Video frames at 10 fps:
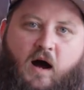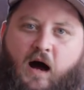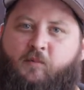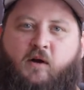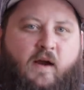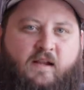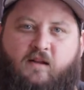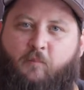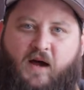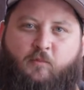I'm not writing
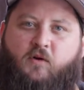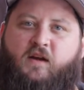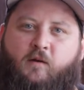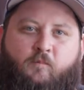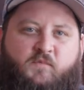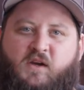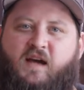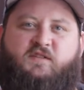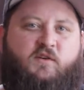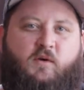the Bible here. You
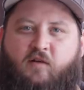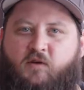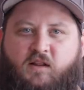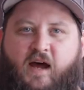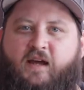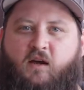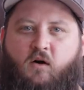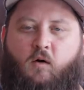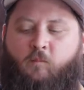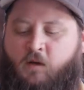guys do whatever you like at
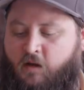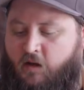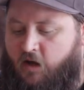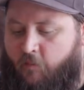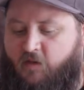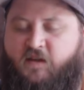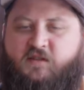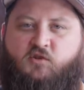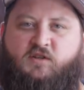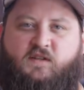home. I mean,
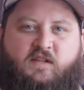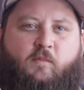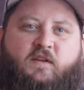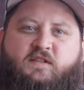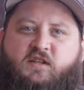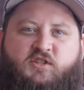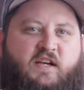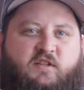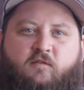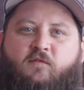these are just some of the
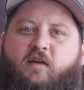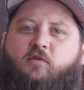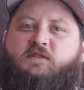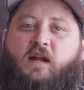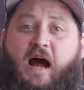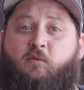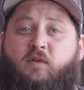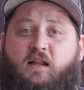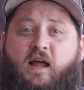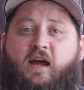suggested flavors that I
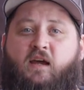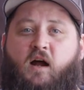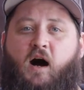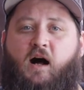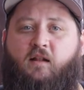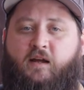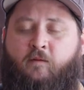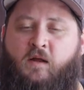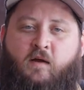really like in a hot link.